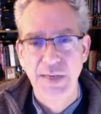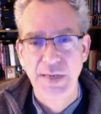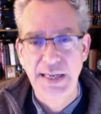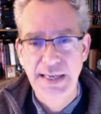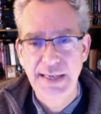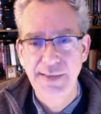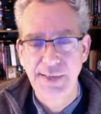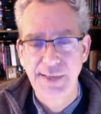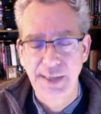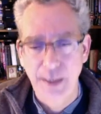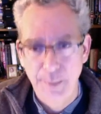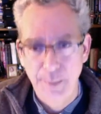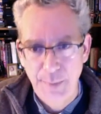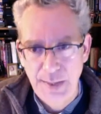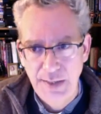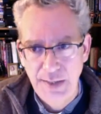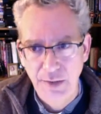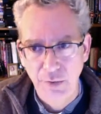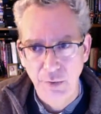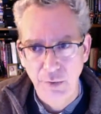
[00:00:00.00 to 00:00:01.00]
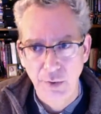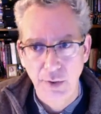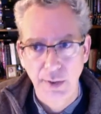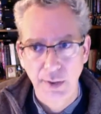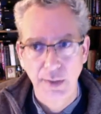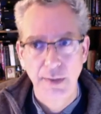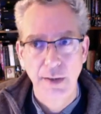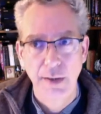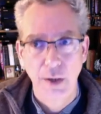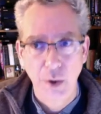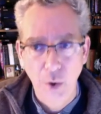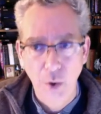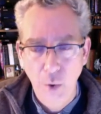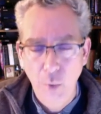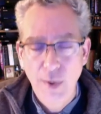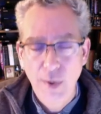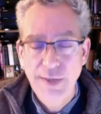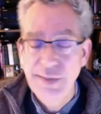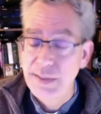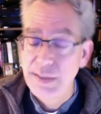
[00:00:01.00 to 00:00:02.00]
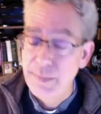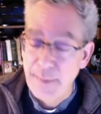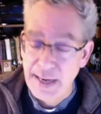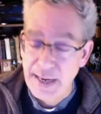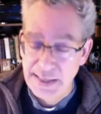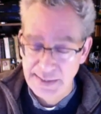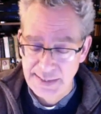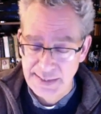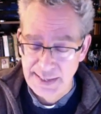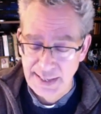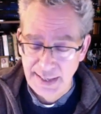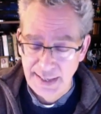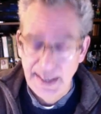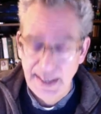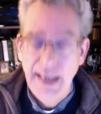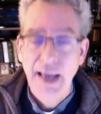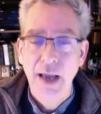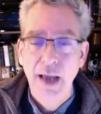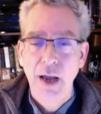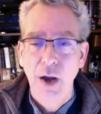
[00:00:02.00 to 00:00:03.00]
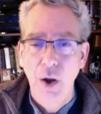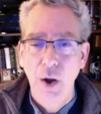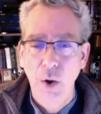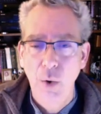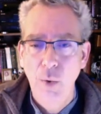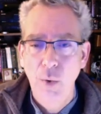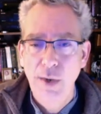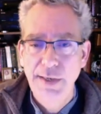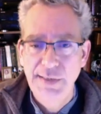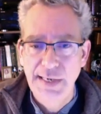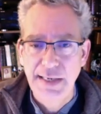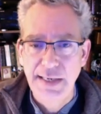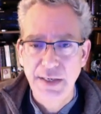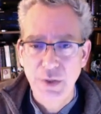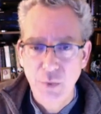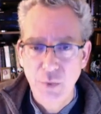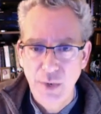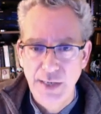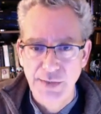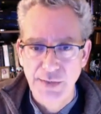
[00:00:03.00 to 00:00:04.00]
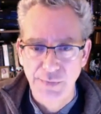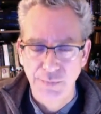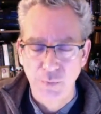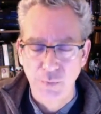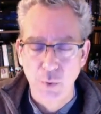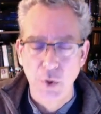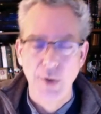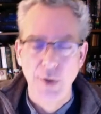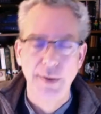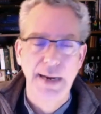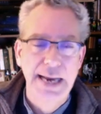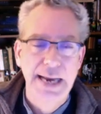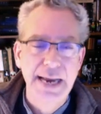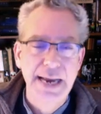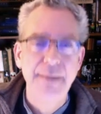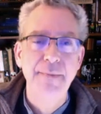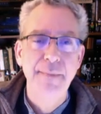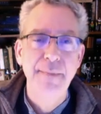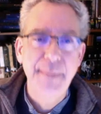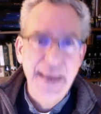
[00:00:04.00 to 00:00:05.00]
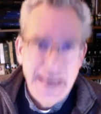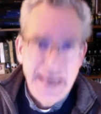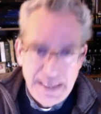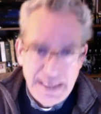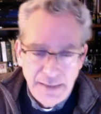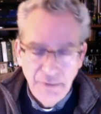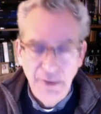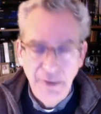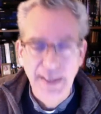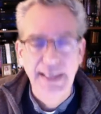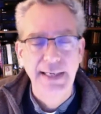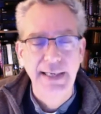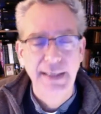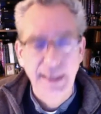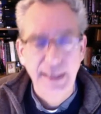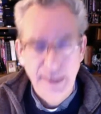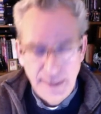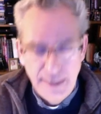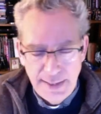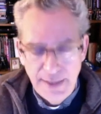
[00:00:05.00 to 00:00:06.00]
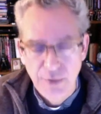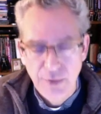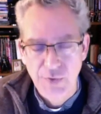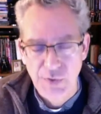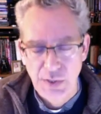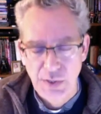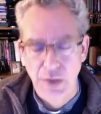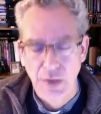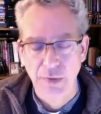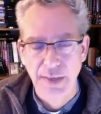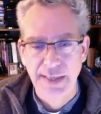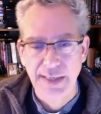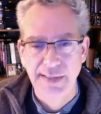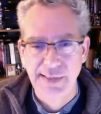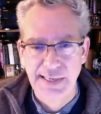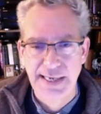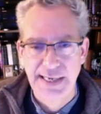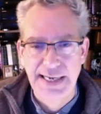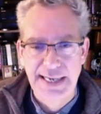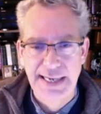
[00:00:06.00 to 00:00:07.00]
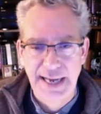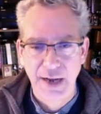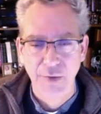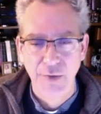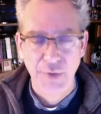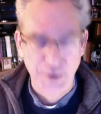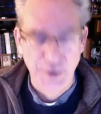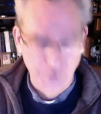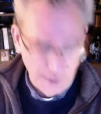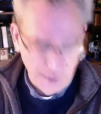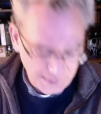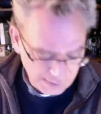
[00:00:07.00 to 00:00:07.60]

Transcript: He is a company clerk, always domestic, always at a U.S. fort, and mainly near Salt Lake City, out in the Great